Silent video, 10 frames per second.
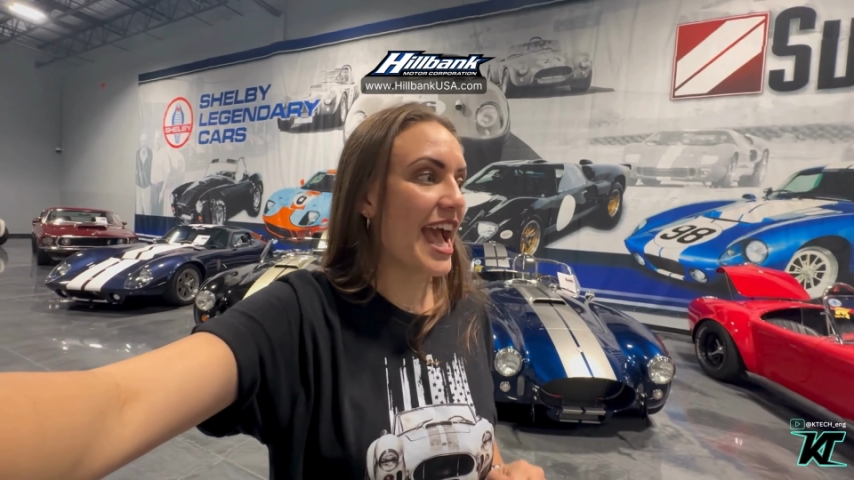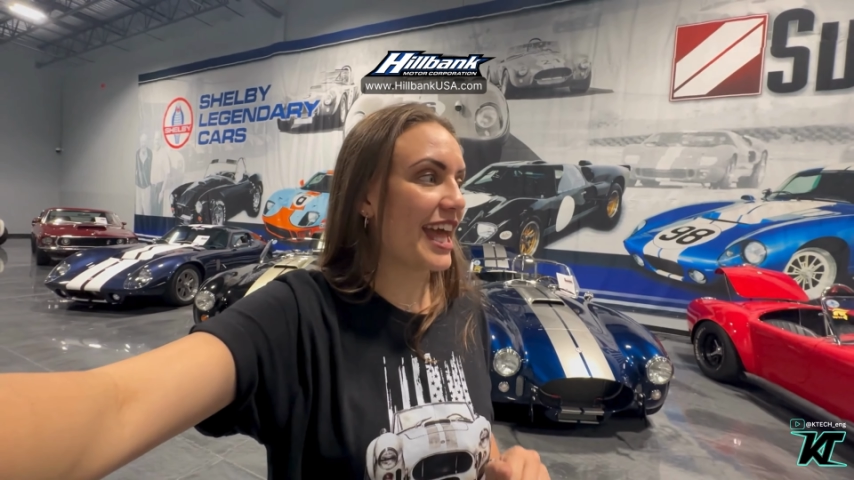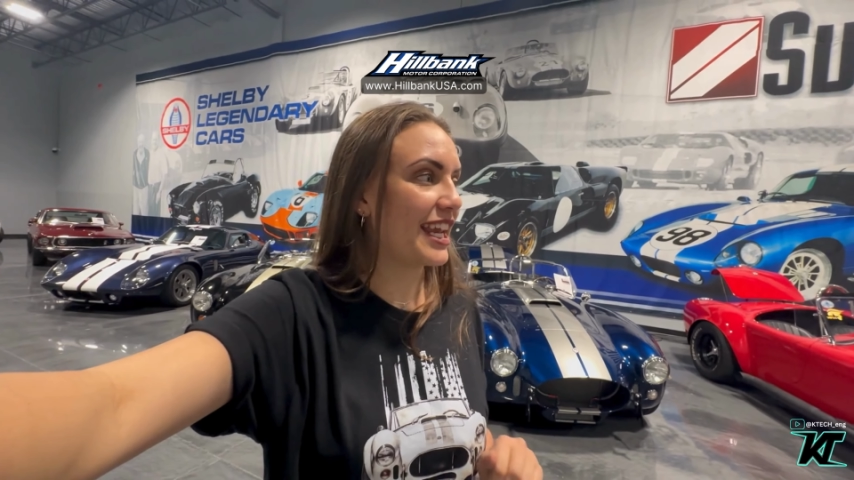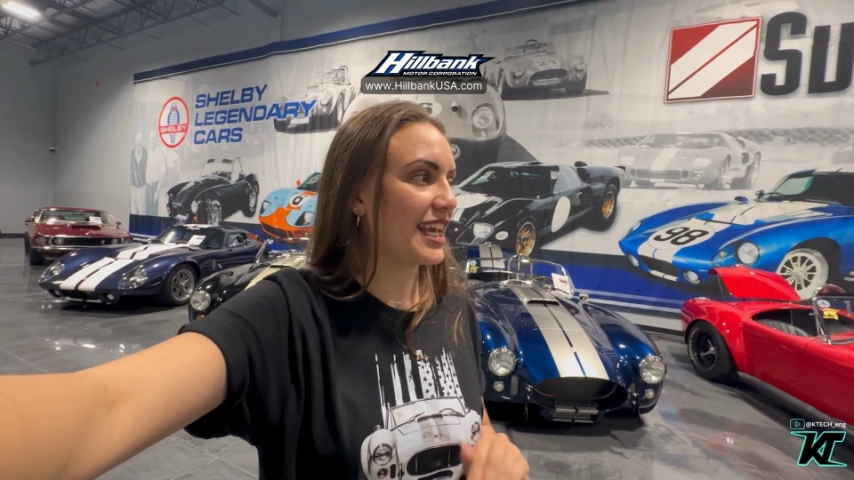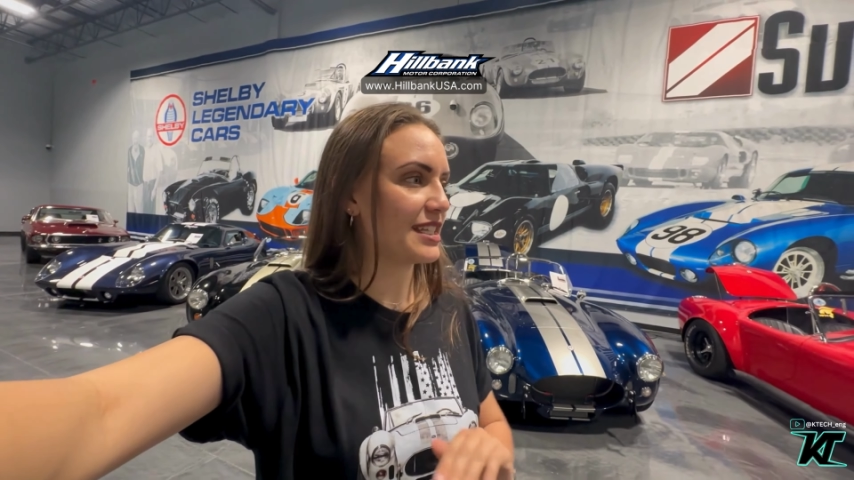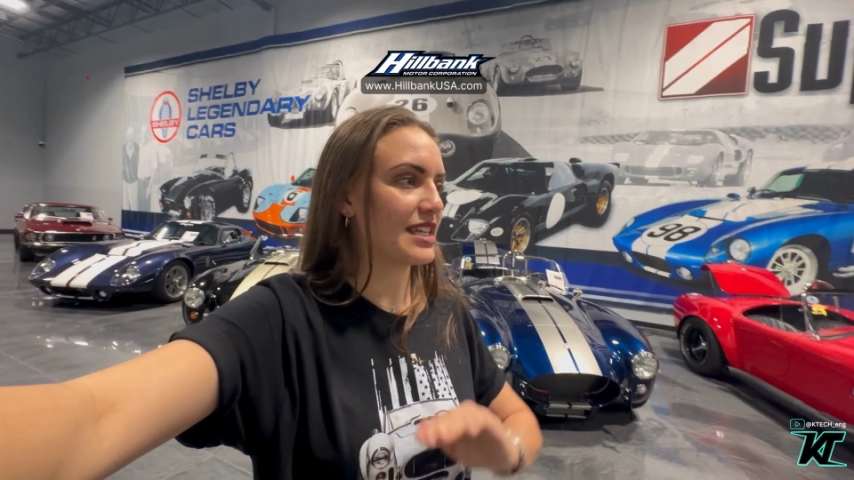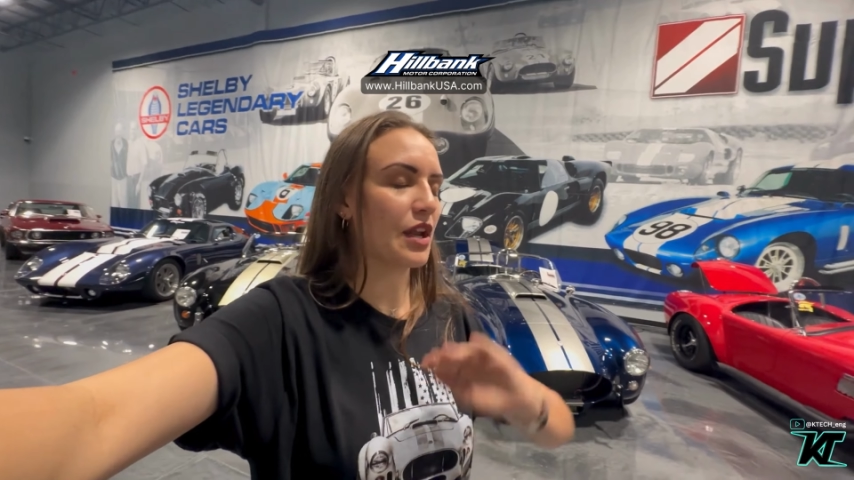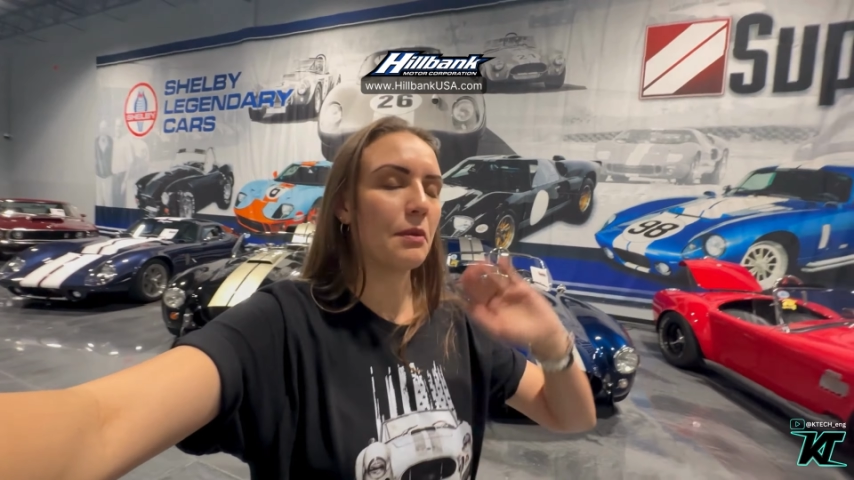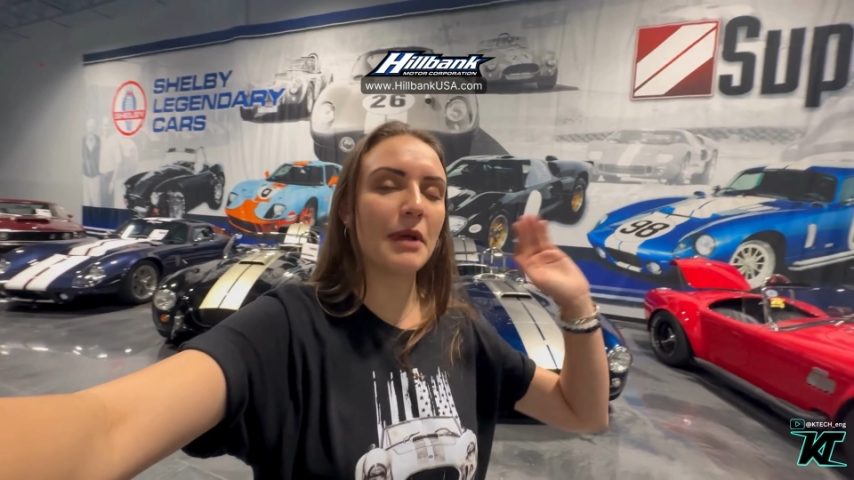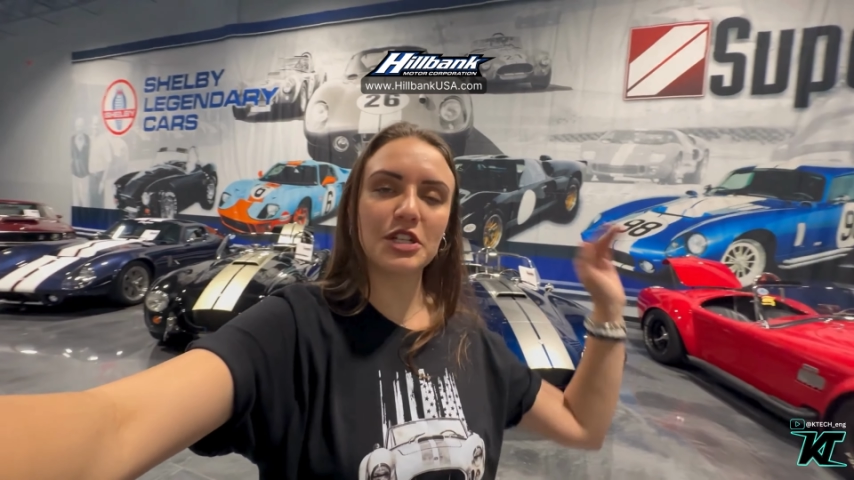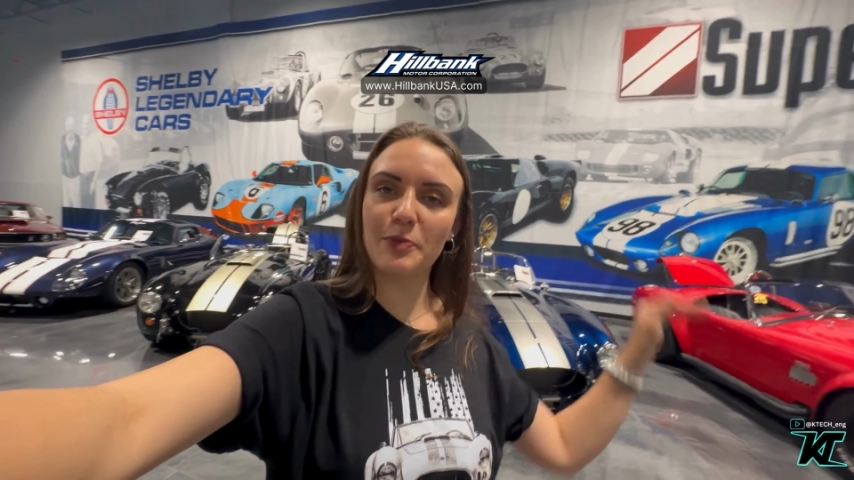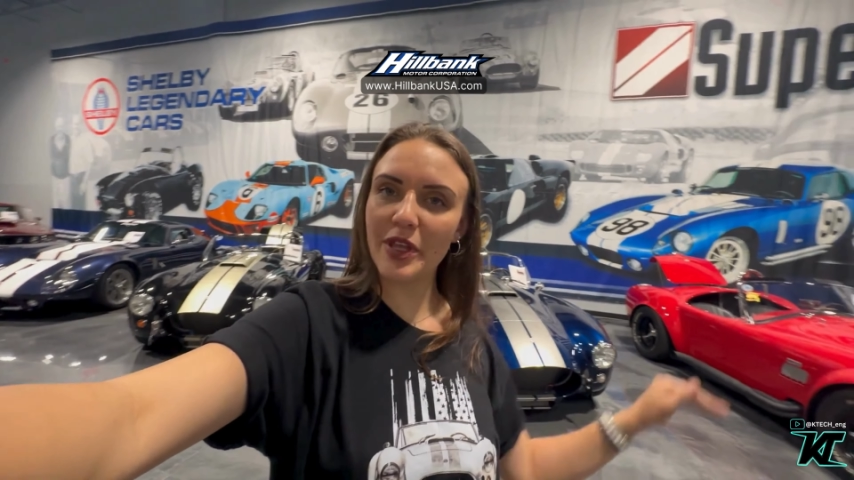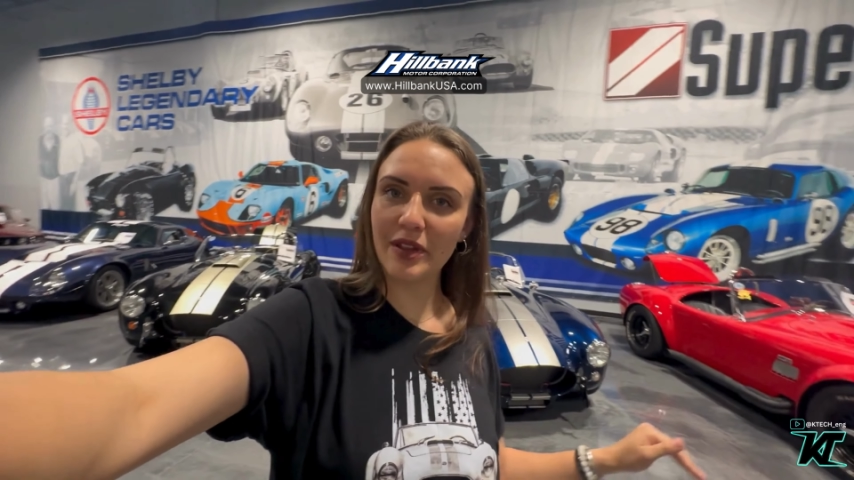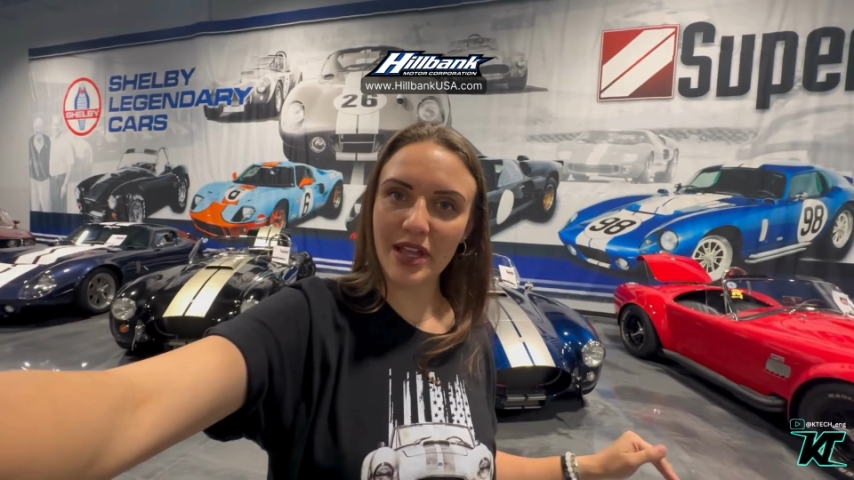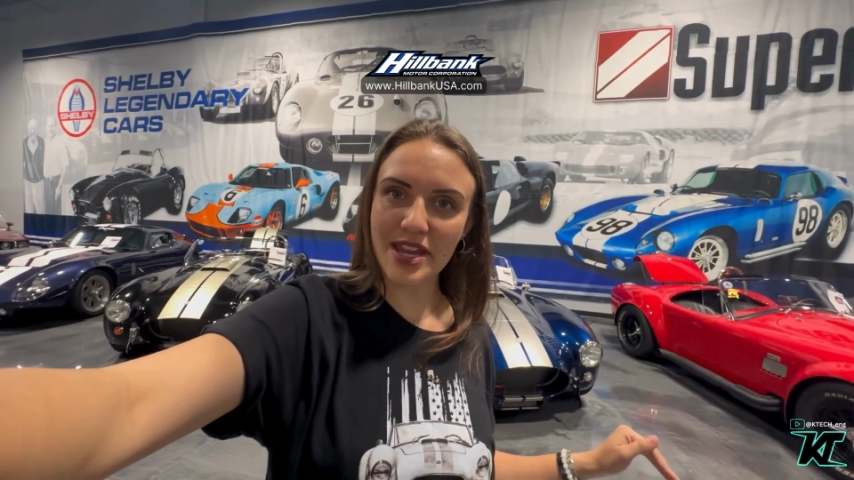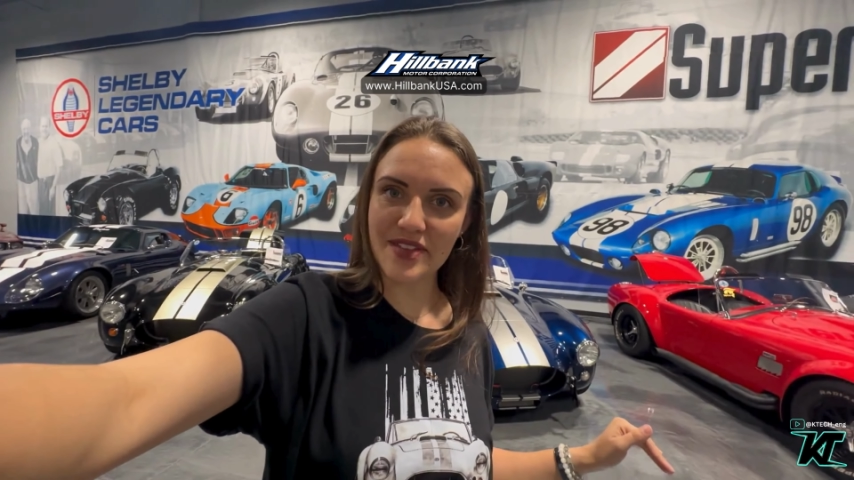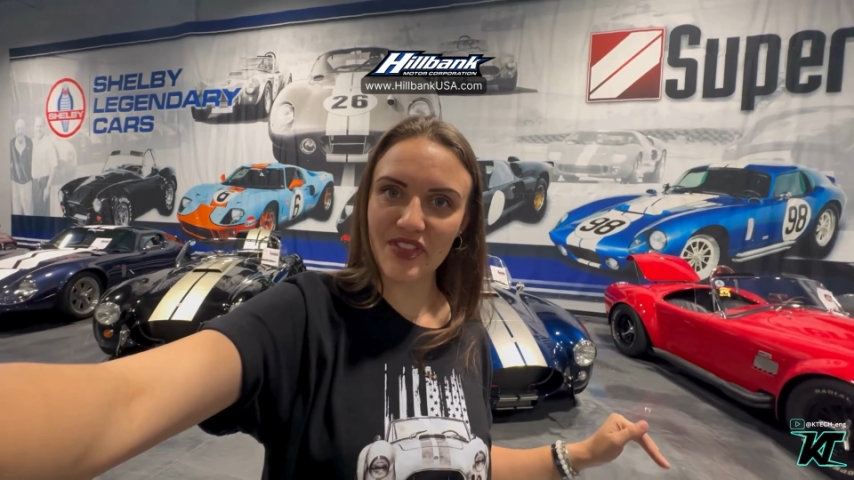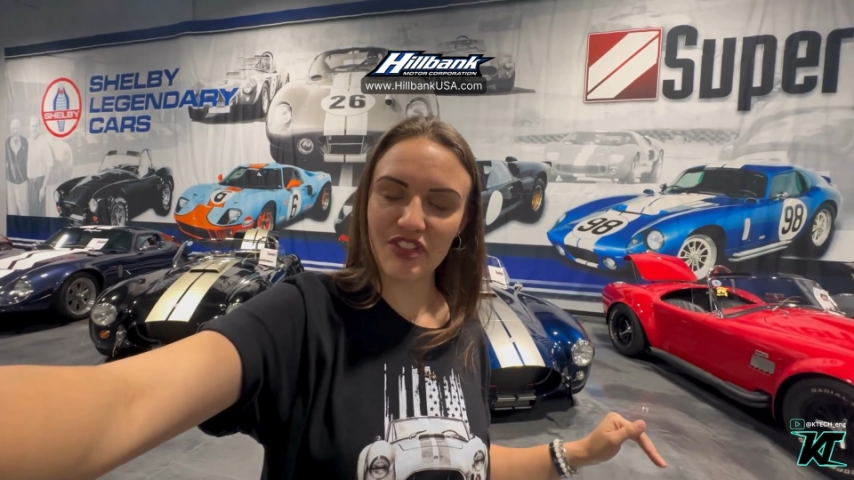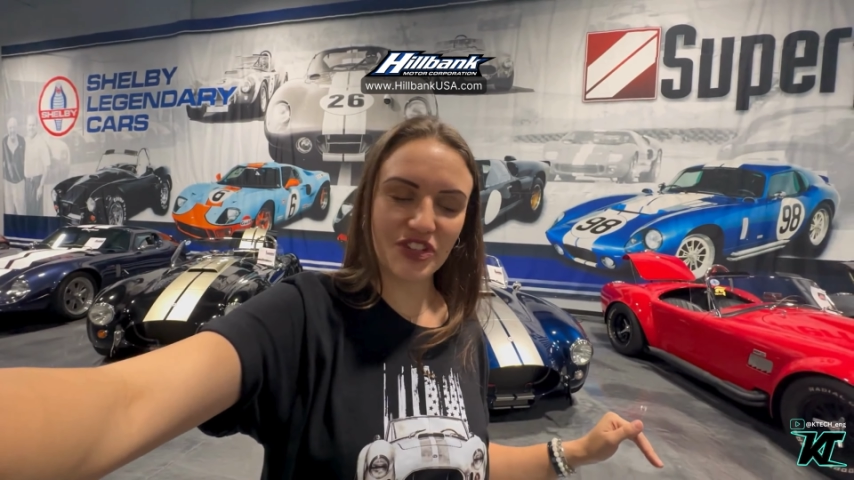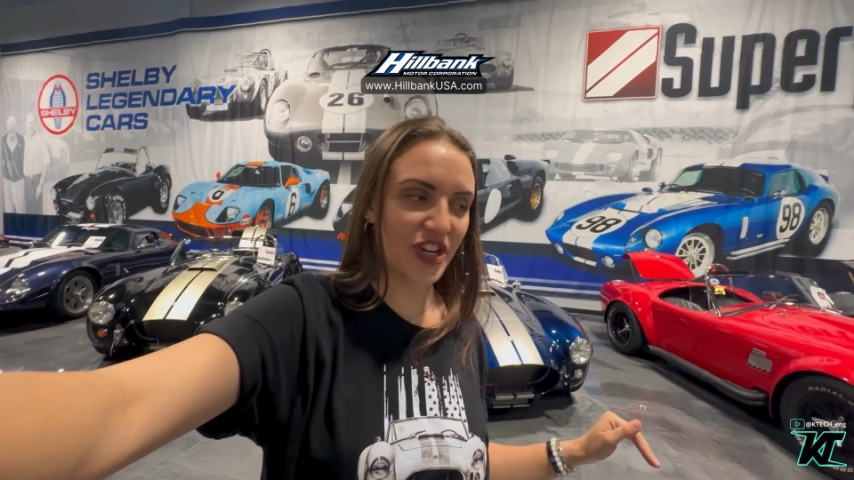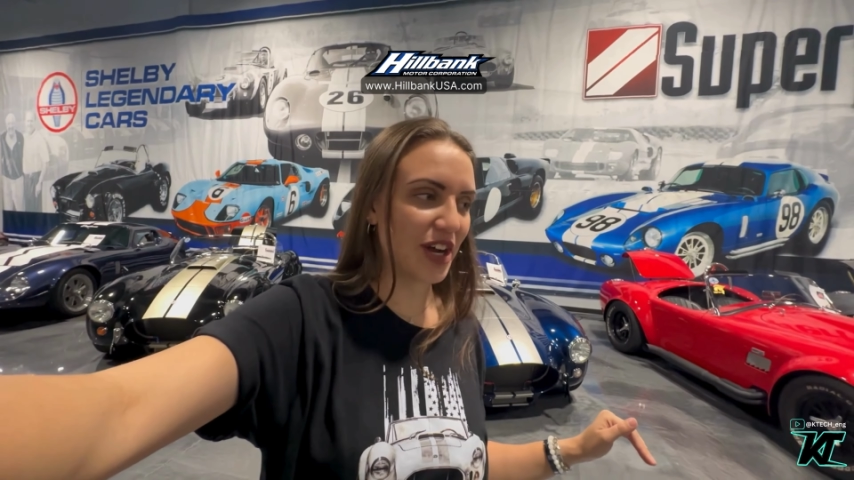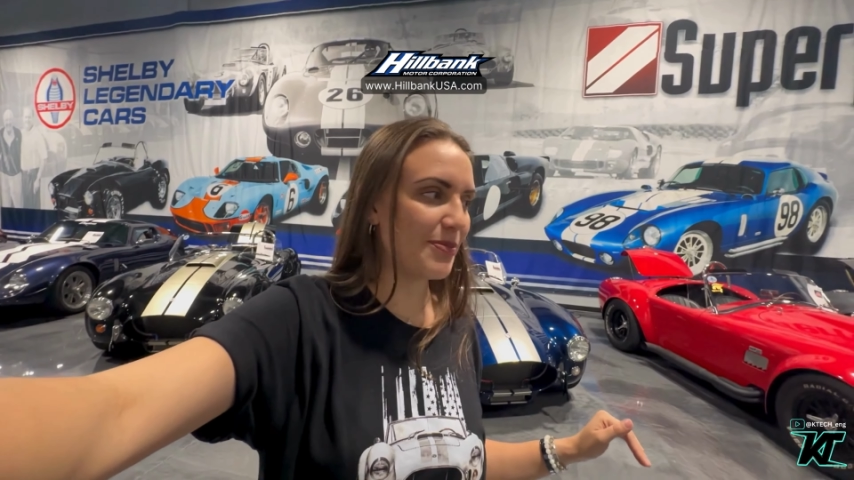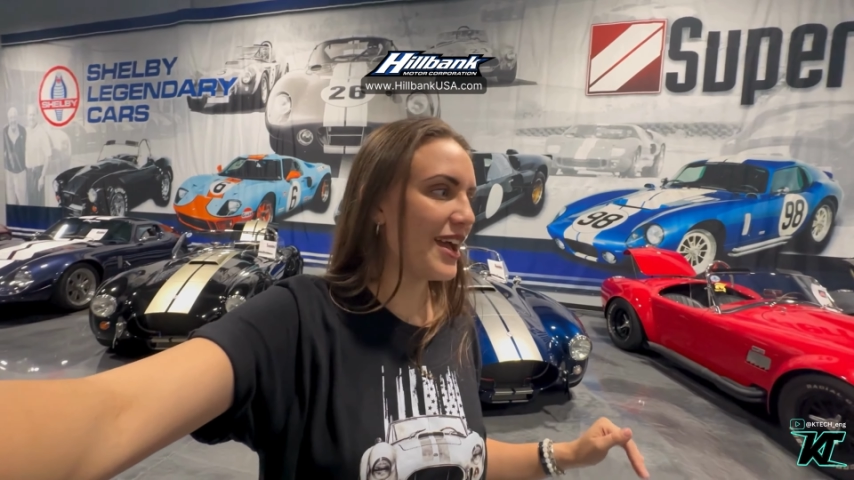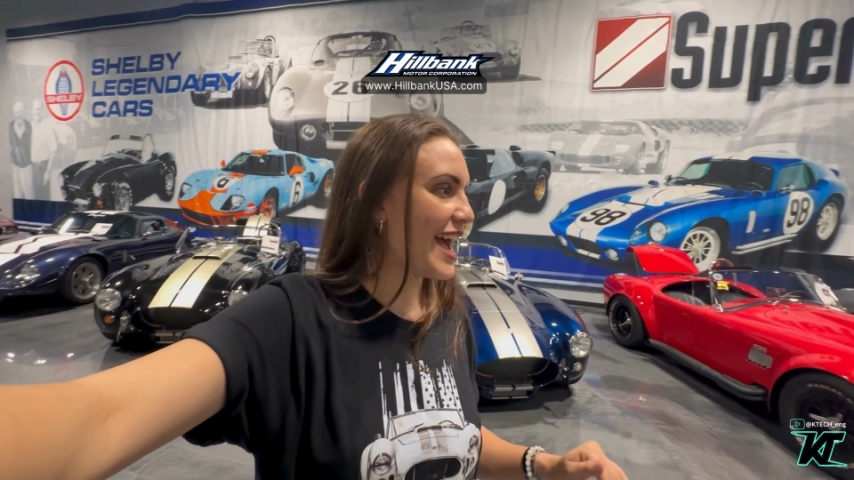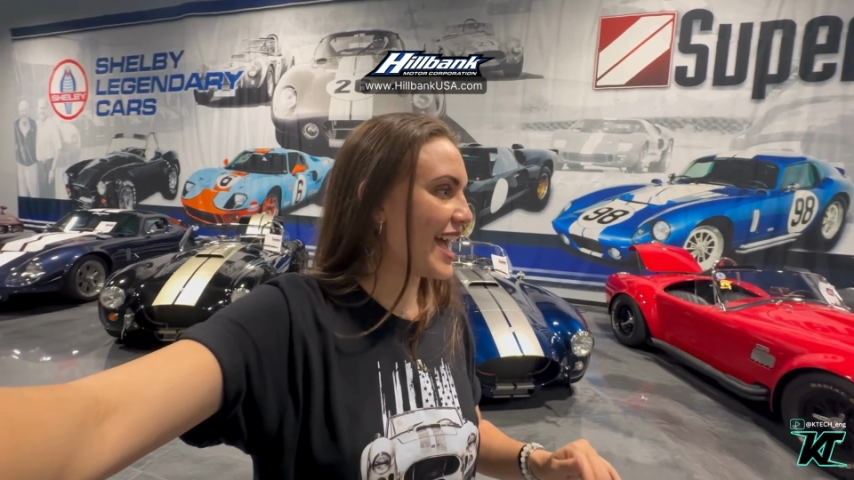and it's in a much better lighting than the shop,